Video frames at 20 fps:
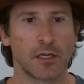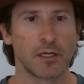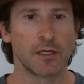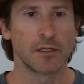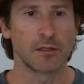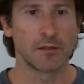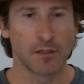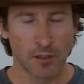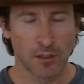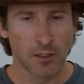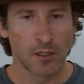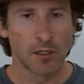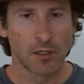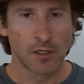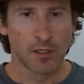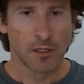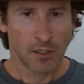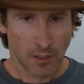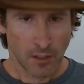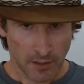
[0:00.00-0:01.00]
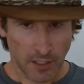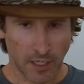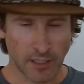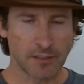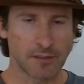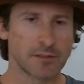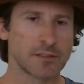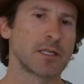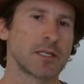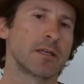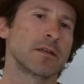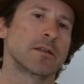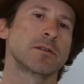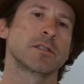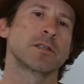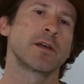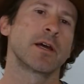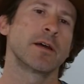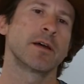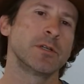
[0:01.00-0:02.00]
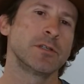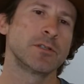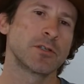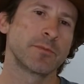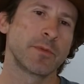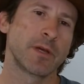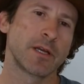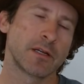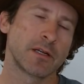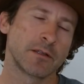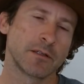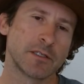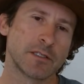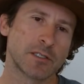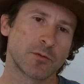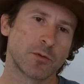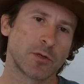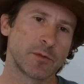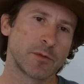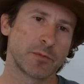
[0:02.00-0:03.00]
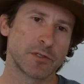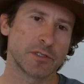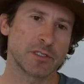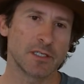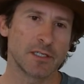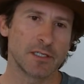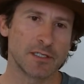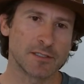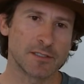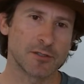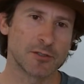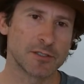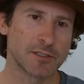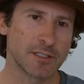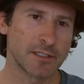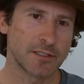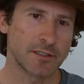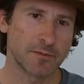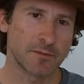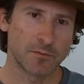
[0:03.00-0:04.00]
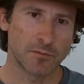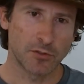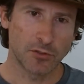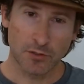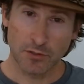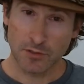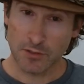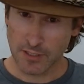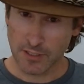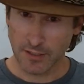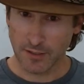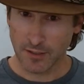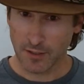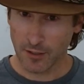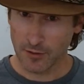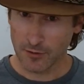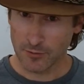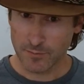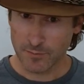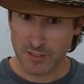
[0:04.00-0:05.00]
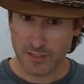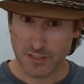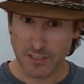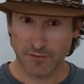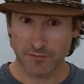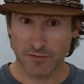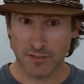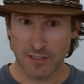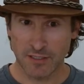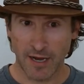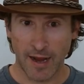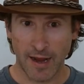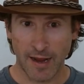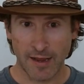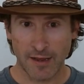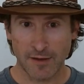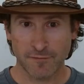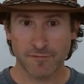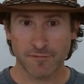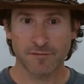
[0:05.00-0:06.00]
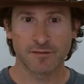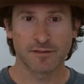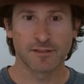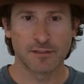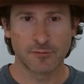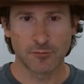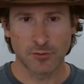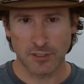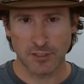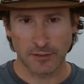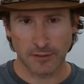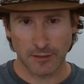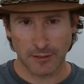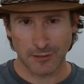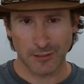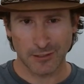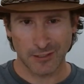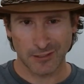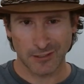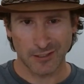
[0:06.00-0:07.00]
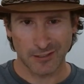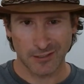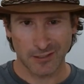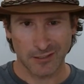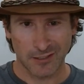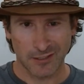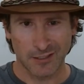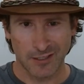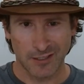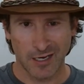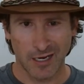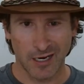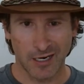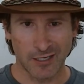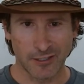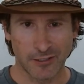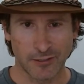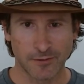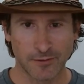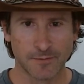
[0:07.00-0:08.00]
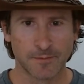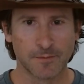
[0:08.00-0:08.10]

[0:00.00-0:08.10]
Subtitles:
And kind of, I was like, so that means you're making at least 20%. So I was like, your take home 7.5. And he was like, higher.